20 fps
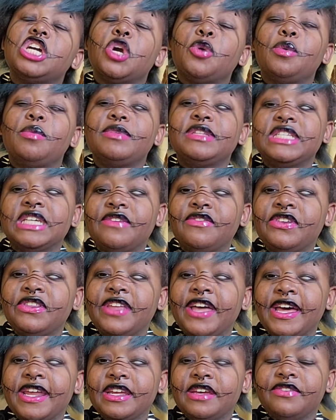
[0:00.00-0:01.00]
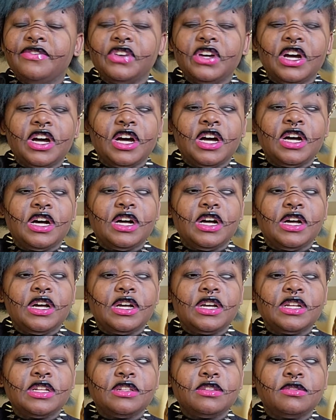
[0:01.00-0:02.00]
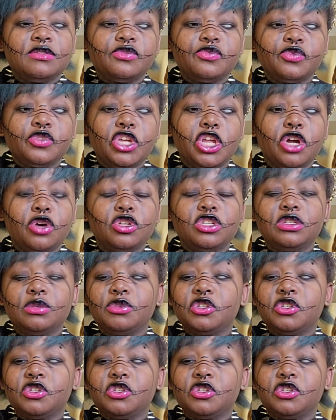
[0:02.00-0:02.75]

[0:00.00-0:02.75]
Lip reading: Commandment 7, that if, you know,